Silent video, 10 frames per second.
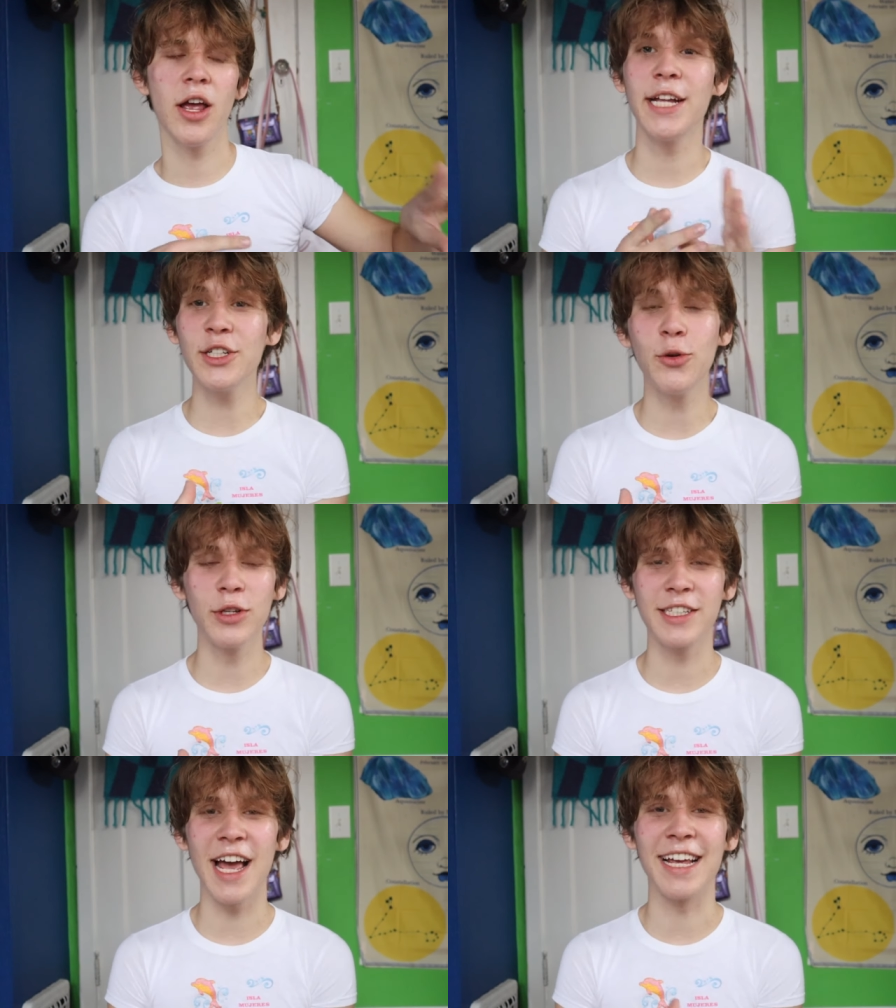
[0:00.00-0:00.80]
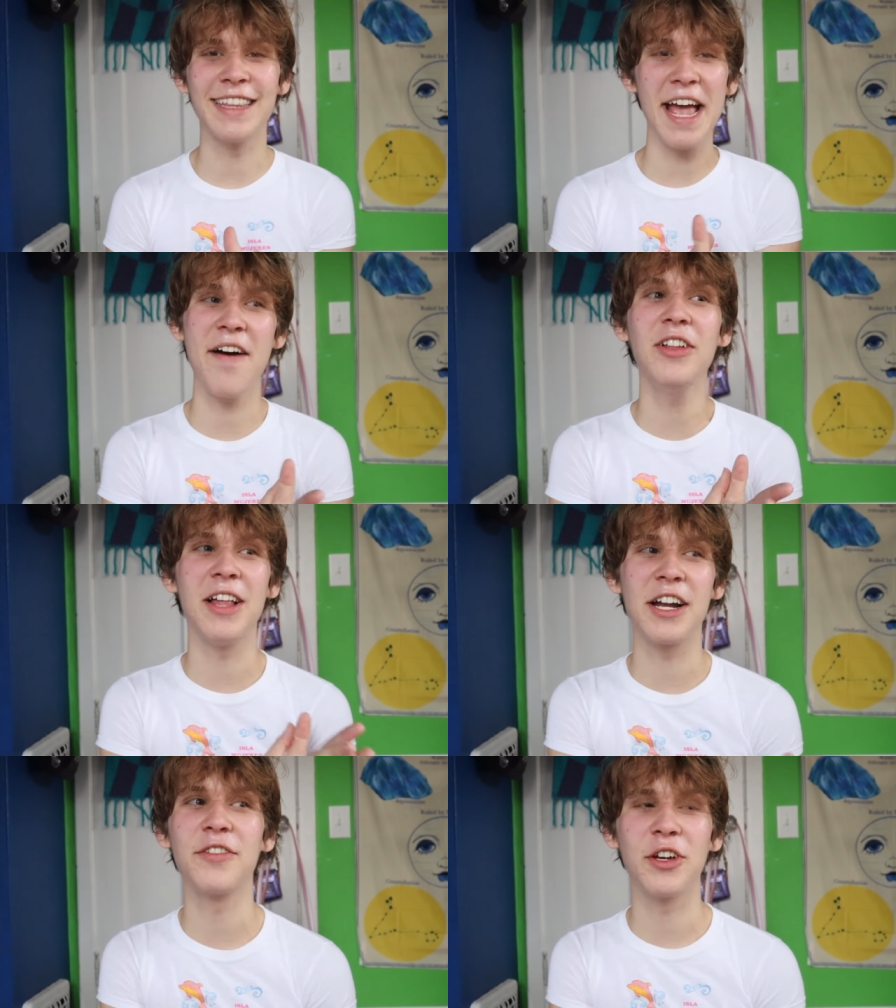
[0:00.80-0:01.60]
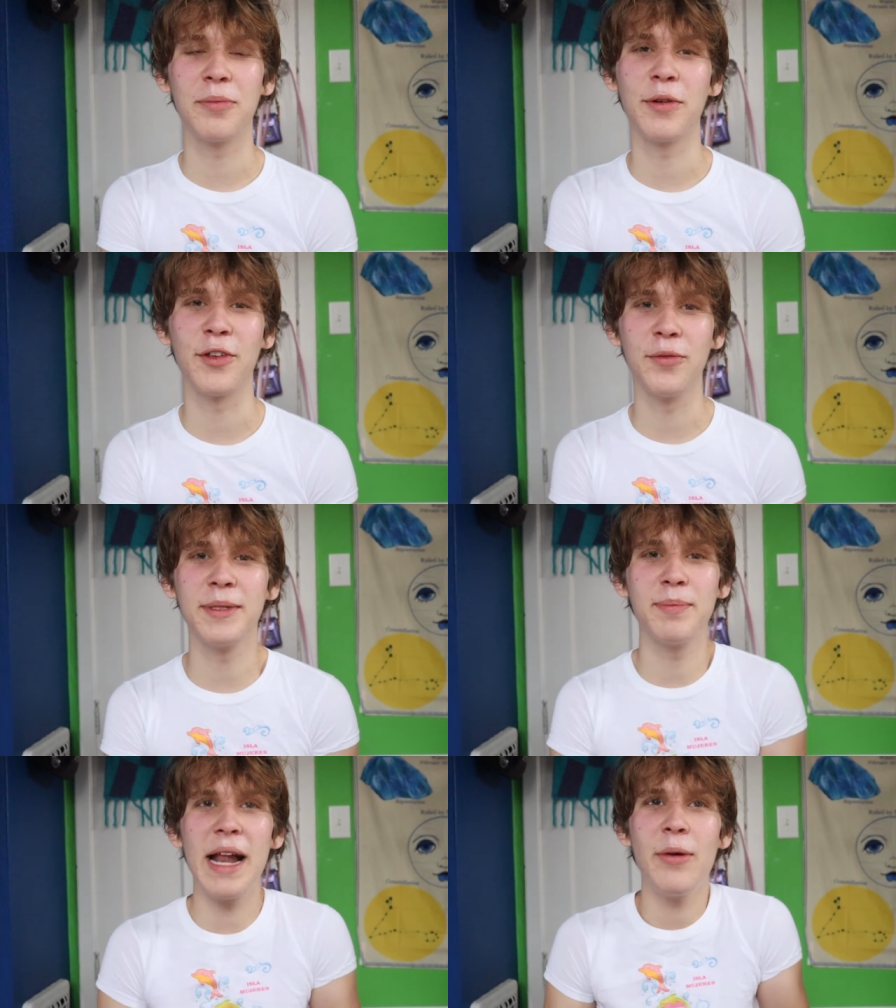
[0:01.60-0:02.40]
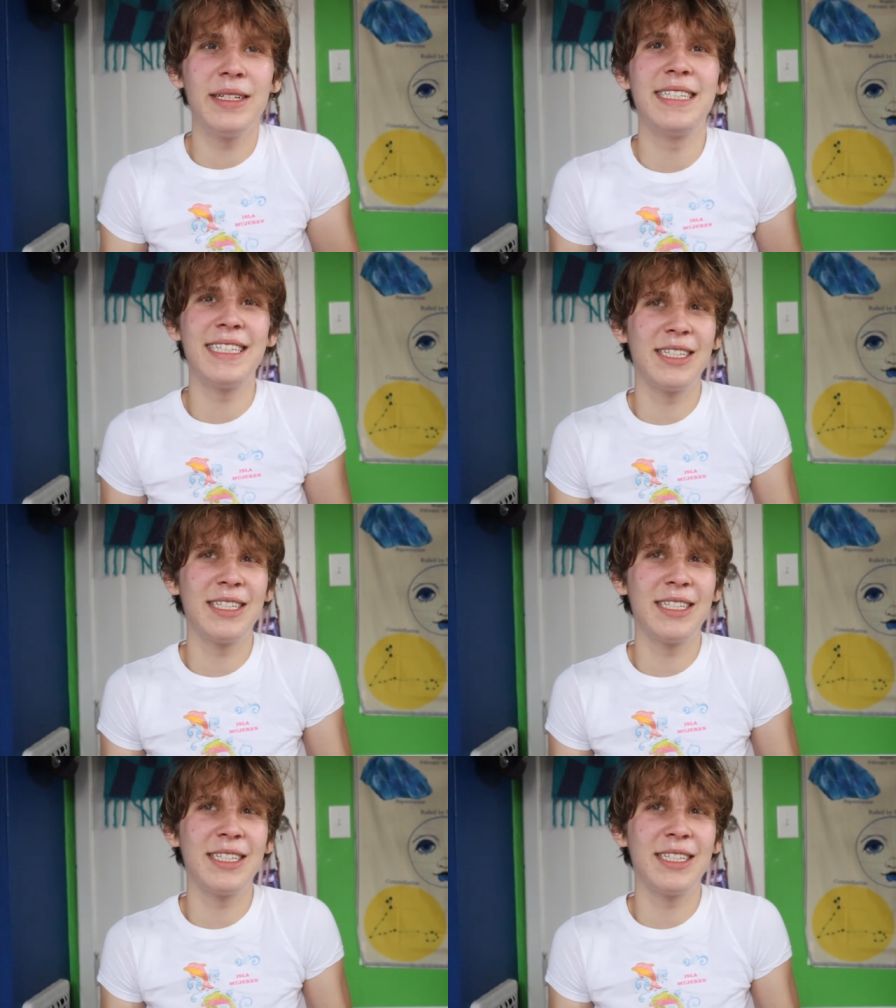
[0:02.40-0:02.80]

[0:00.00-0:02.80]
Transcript: It's a cool site. They have a lot of good perfumes, but I would